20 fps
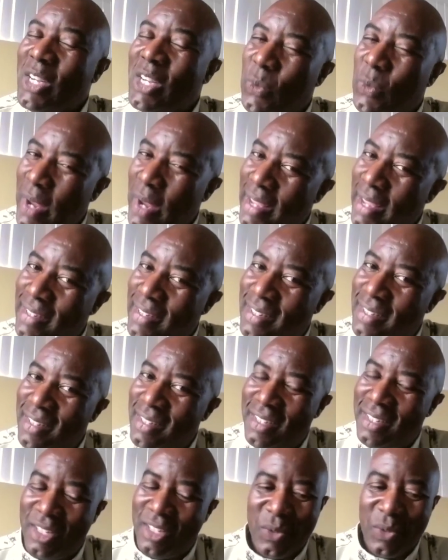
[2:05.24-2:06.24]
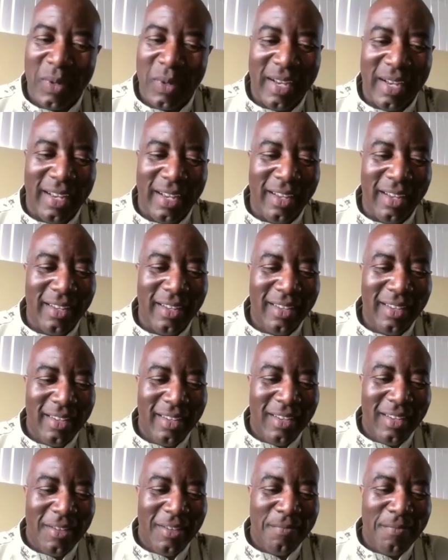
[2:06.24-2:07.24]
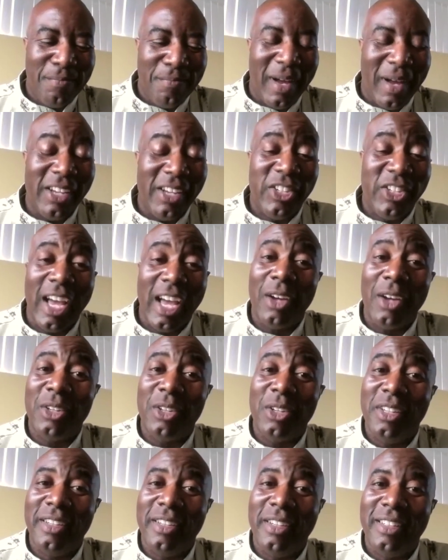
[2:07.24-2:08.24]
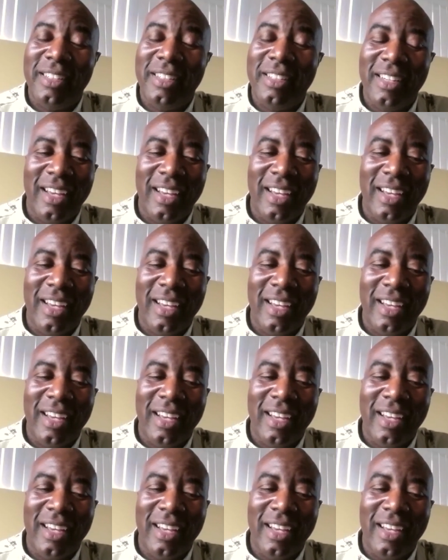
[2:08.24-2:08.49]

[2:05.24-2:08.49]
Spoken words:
regress to my childhood.